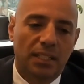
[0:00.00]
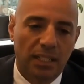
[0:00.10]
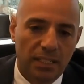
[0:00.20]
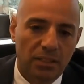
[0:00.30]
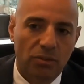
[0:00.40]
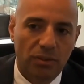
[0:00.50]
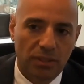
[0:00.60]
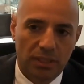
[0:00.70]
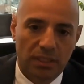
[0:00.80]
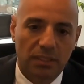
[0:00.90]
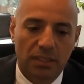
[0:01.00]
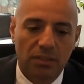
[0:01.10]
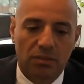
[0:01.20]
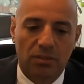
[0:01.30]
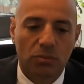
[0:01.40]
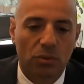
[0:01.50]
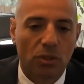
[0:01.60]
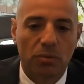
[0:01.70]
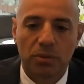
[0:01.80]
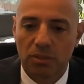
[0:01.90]
it is going to continue. And we're
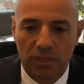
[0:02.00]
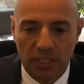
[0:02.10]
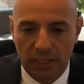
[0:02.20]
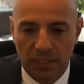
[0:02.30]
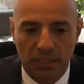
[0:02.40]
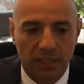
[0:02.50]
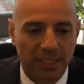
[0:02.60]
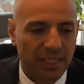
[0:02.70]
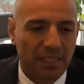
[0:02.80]
always looking to